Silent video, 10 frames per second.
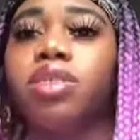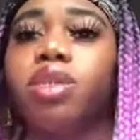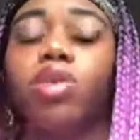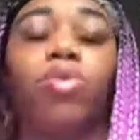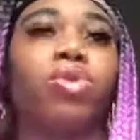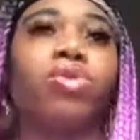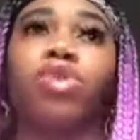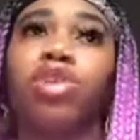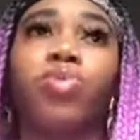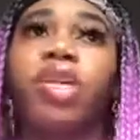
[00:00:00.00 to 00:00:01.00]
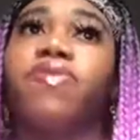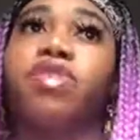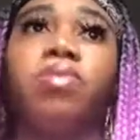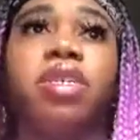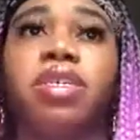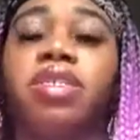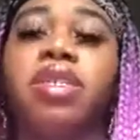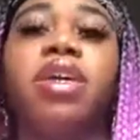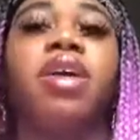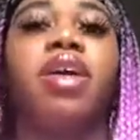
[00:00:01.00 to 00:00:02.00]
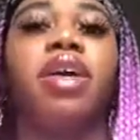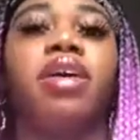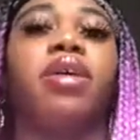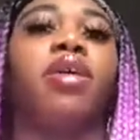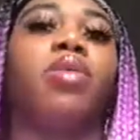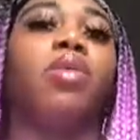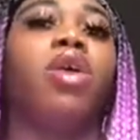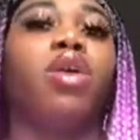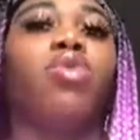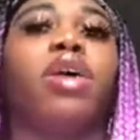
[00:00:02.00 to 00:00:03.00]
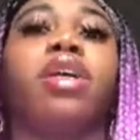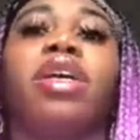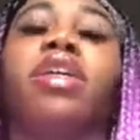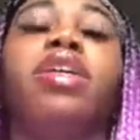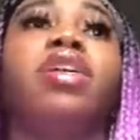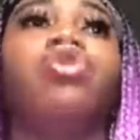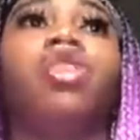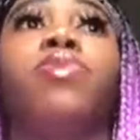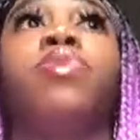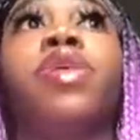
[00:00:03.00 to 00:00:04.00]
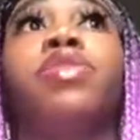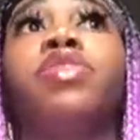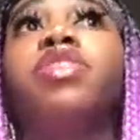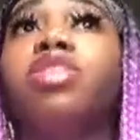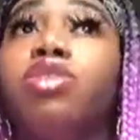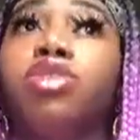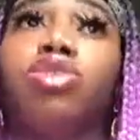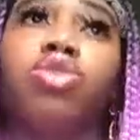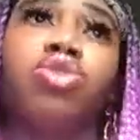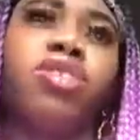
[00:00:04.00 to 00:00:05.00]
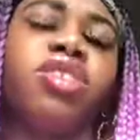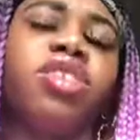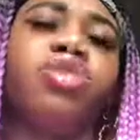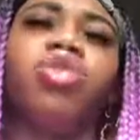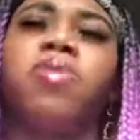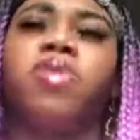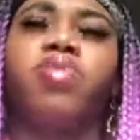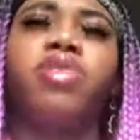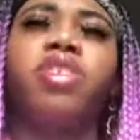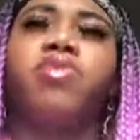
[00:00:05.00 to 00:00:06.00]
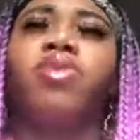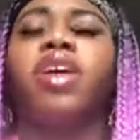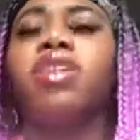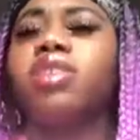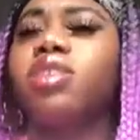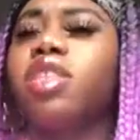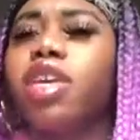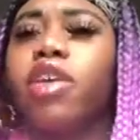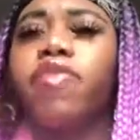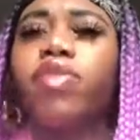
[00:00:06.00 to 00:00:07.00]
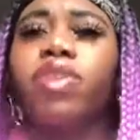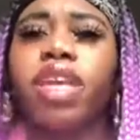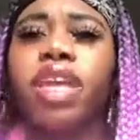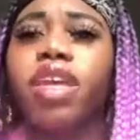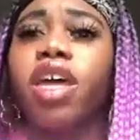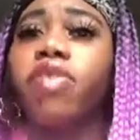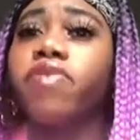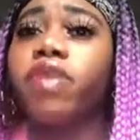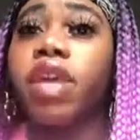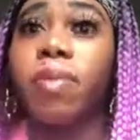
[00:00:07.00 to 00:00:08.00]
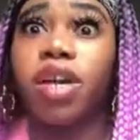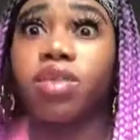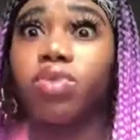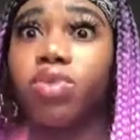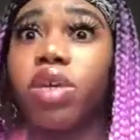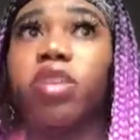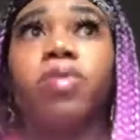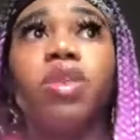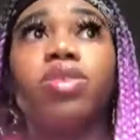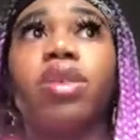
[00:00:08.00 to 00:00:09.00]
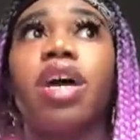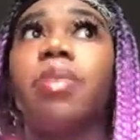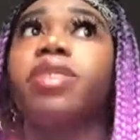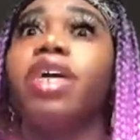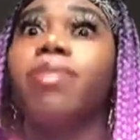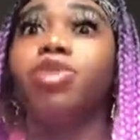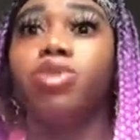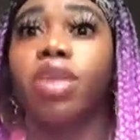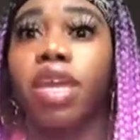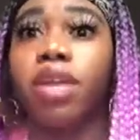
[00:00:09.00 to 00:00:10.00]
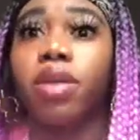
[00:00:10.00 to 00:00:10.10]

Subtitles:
or learn whatever you missed. You're going to get in trouble with the teachers. You're going to get in trouble with the principal. And if you're late enough, in my school, it depends on how many times you're late